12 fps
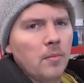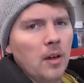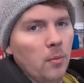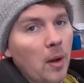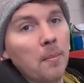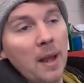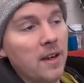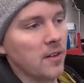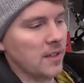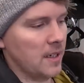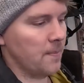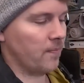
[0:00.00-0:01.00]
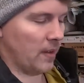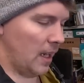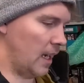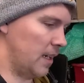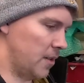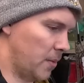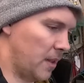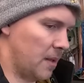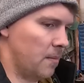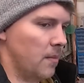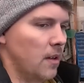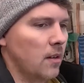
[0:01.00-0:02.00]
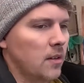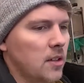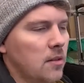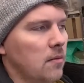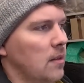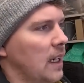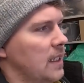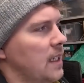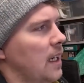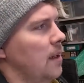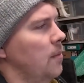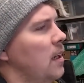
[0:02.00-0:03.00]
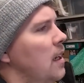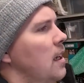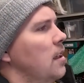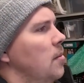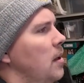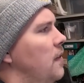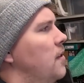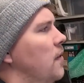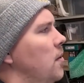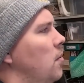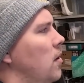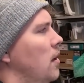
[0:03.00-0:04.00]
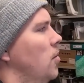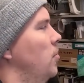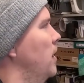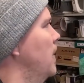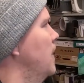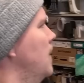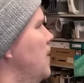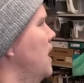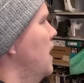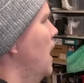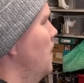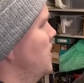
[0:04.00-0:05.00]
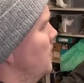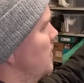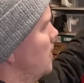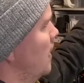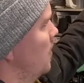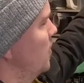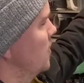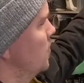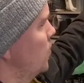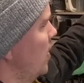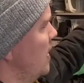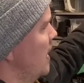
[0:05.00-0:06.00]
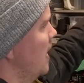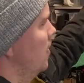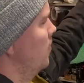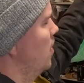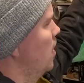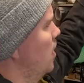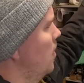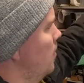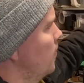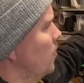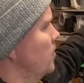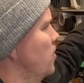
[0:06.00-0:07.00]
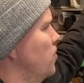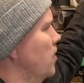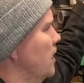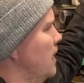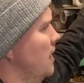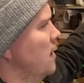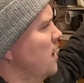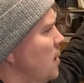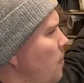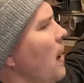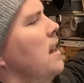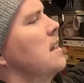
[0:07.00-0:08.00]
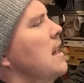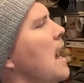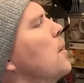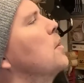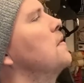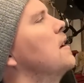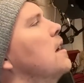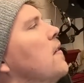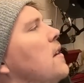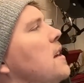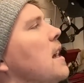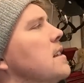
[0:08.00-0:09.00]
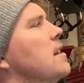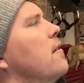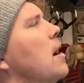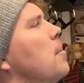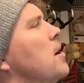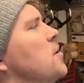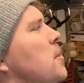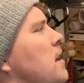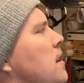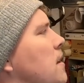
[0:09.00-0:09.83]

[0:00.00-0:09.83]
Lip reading: when Ben does it, and I do it with him next time. It's gonna be lifted off the wall a little bit. I'm tempted to either put some tray down, 4x2 trunking, depending how we feel on the day, isn't it right, Benjamin?